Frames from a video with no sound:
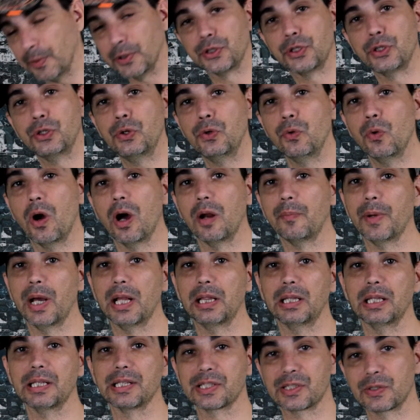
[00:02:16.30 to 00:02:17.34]
2 on my
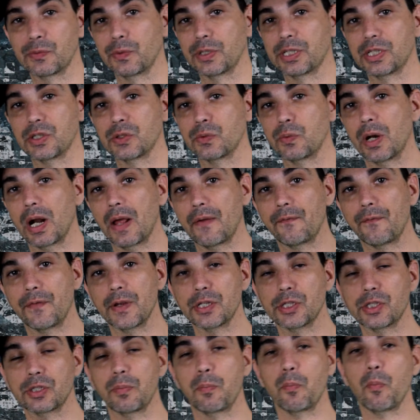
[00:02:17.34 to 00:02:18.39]
list, which is what I
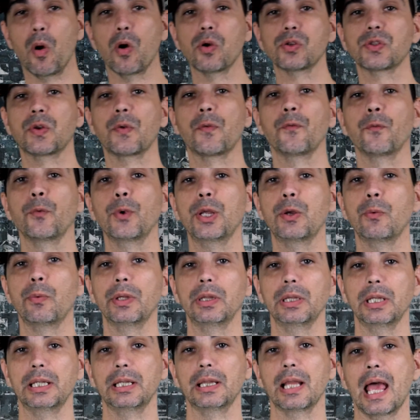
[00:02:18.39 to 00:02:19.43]
fished most
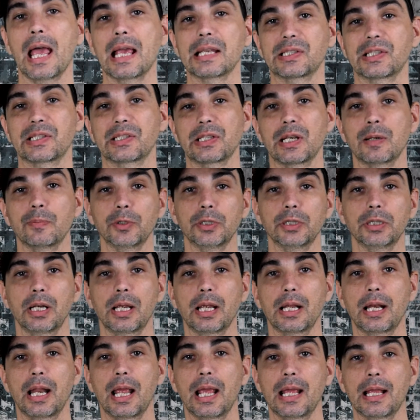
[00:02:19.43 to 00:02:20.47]
frequently last summer
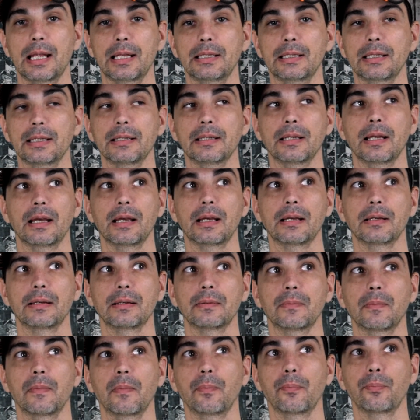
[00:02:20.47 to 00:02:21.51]
and had
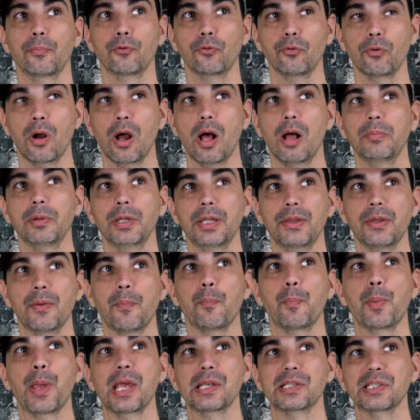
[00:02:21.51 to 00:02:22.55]
probably the
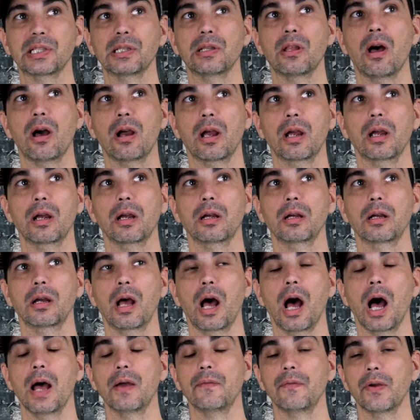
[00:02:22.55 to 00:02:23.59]
best luck
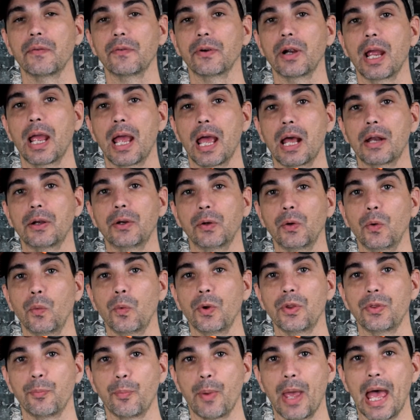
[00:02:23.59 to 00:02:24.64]
I've ever had
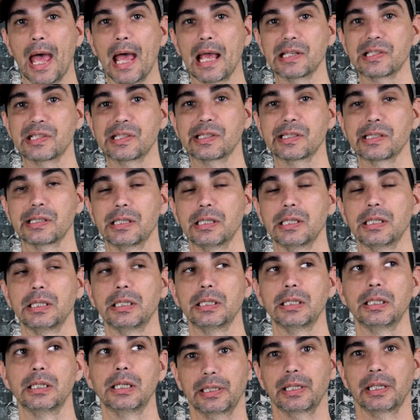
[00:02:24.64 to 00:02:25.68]
with bass,
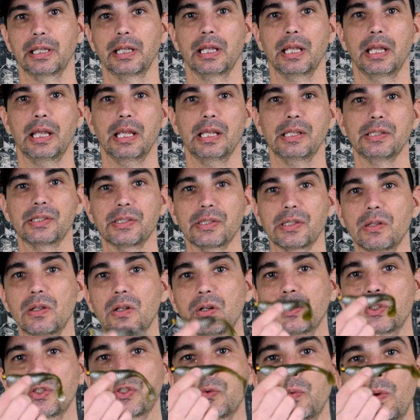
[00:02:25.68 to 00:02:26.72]
is a
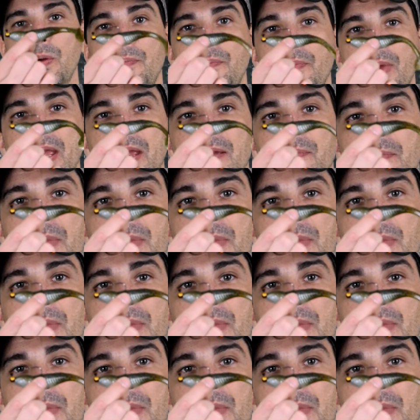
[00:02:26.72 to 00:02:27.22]
little Swimbait